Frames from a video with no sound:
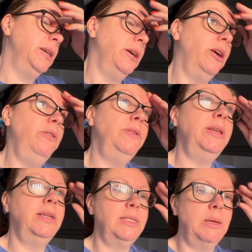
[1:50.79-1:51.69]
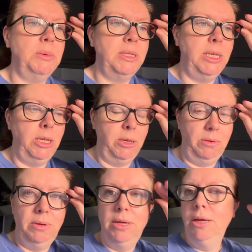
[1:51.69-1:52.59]
hopefully next time I see you,
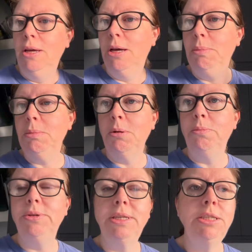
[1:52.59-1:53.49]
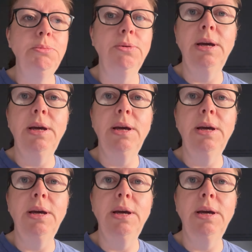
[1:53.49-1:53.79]
a bit more presentable.